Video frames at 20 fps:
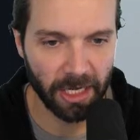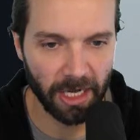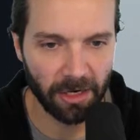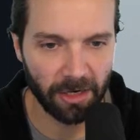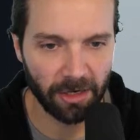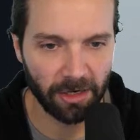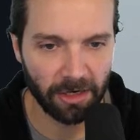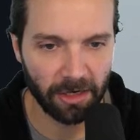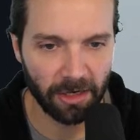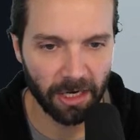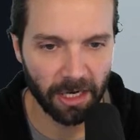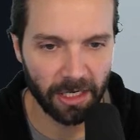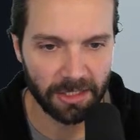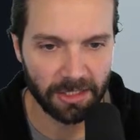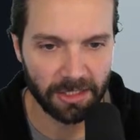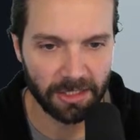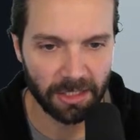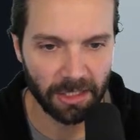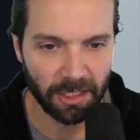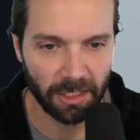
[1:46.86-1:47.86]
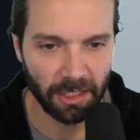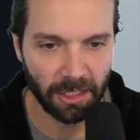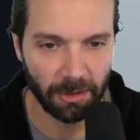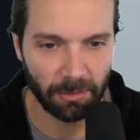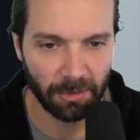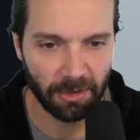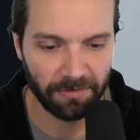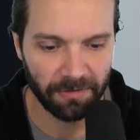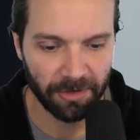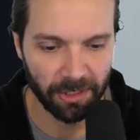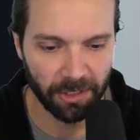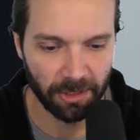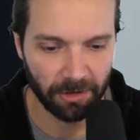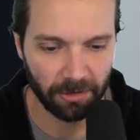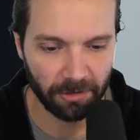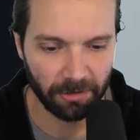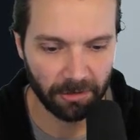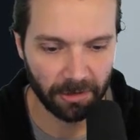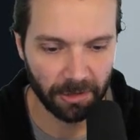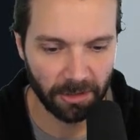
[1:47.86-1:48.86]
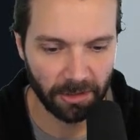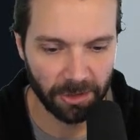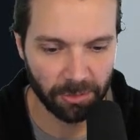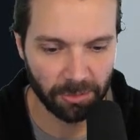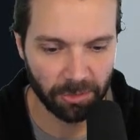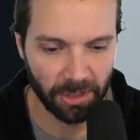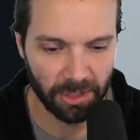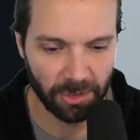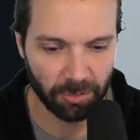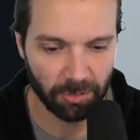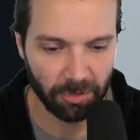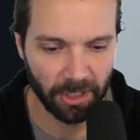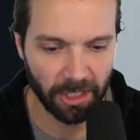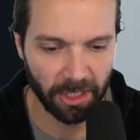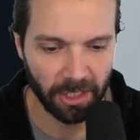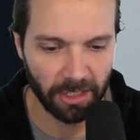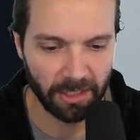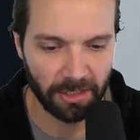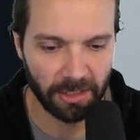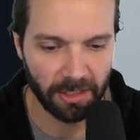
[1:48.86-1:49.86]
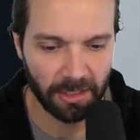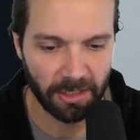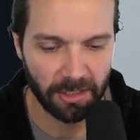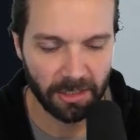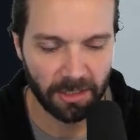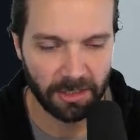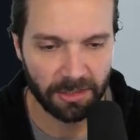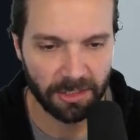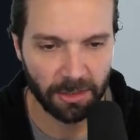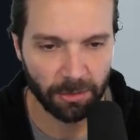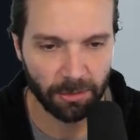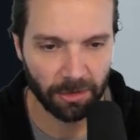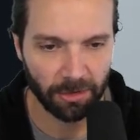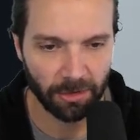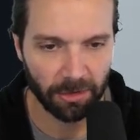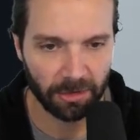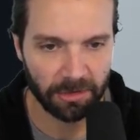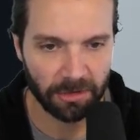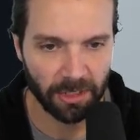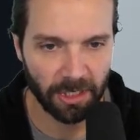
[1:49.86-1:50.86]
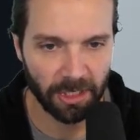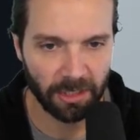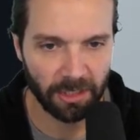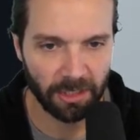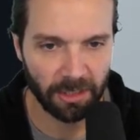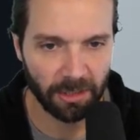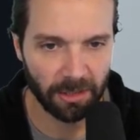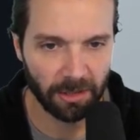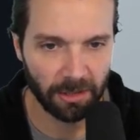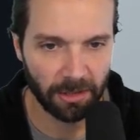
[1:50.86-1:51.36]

editor, I see my video. Now let's press play, see what it looks like.